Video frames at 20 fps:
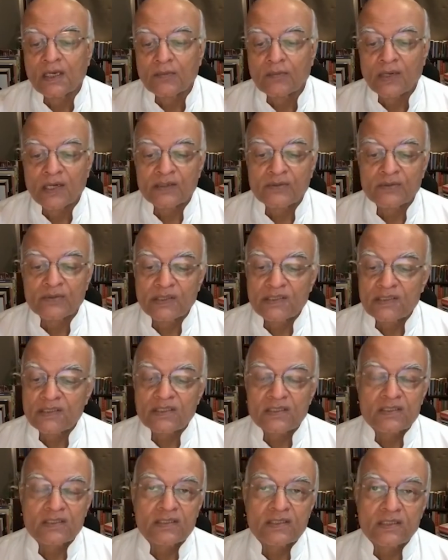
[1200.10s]
by
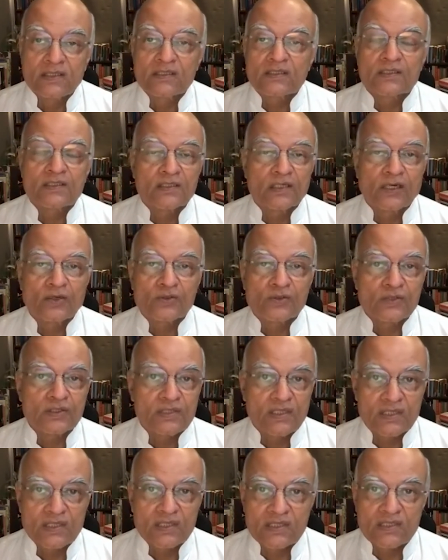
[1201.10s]
2016 is down to
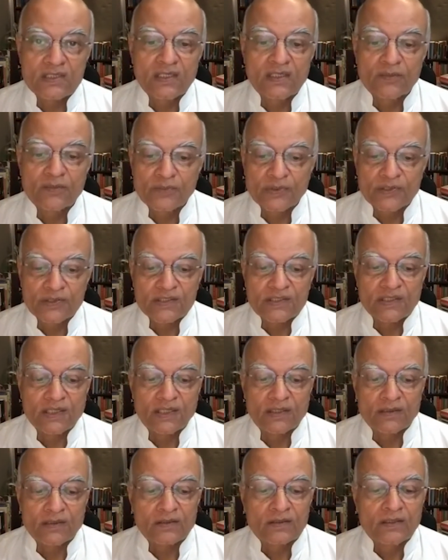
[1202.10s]

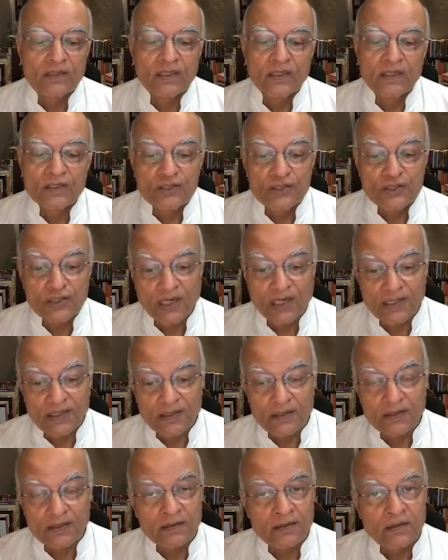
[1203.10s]
16%.
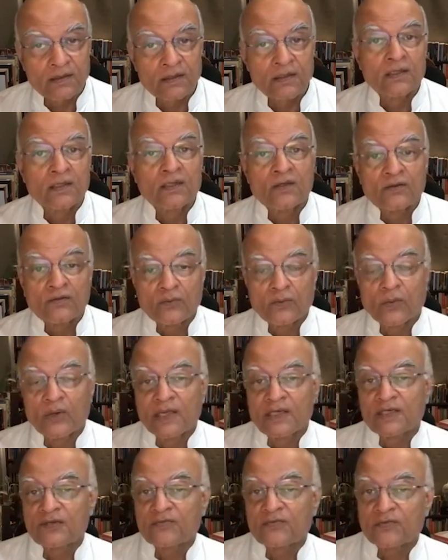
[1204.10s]
China
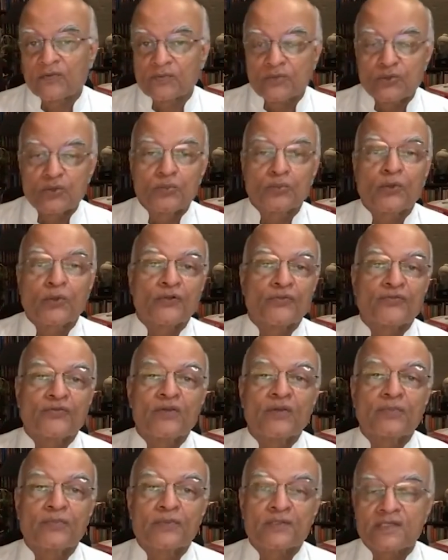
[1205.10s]
went from
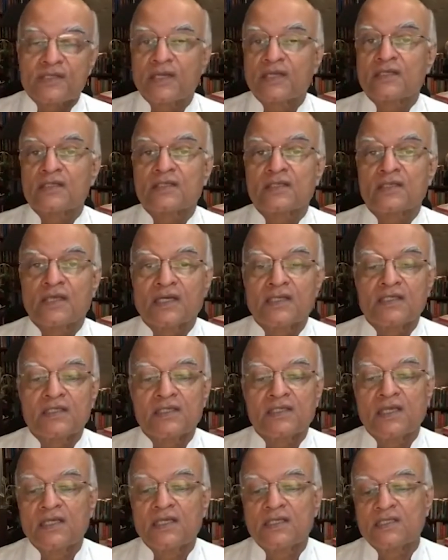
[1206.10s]
2.3% in
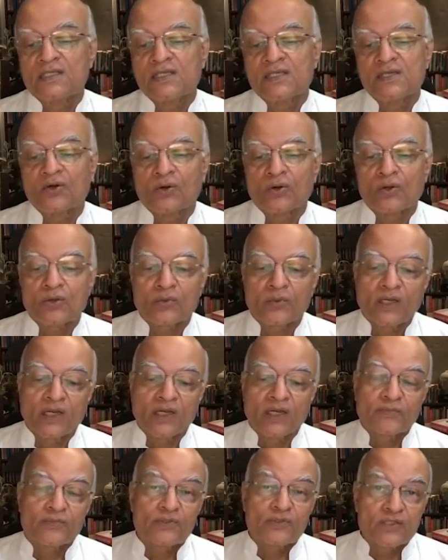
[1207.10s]
1980 all the way
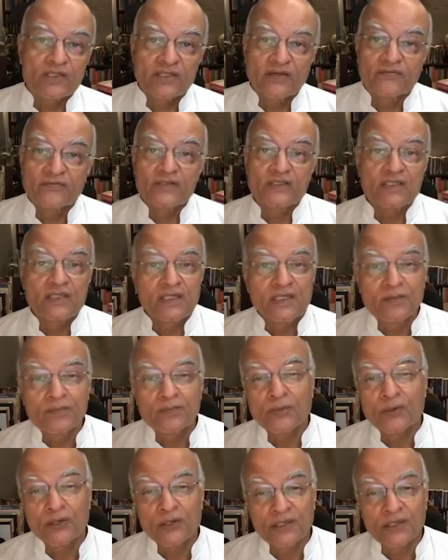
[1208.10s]
up to
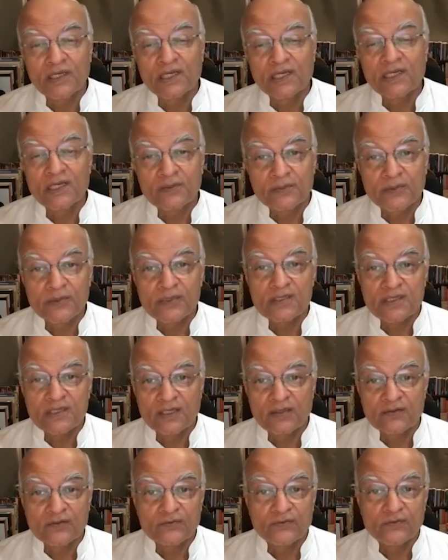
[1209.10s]

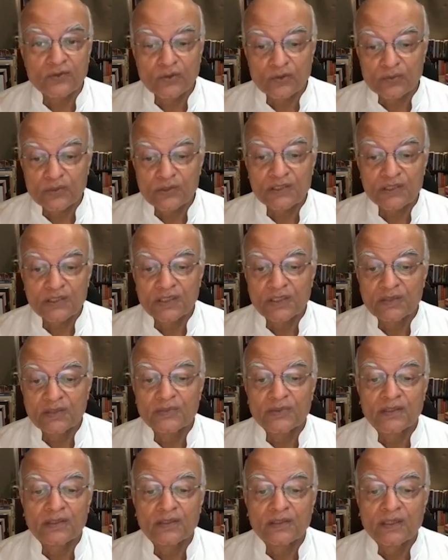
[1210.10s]
17.8% of global
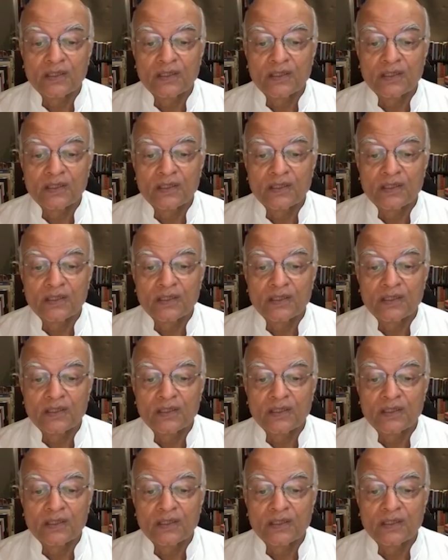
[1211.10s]
GDP.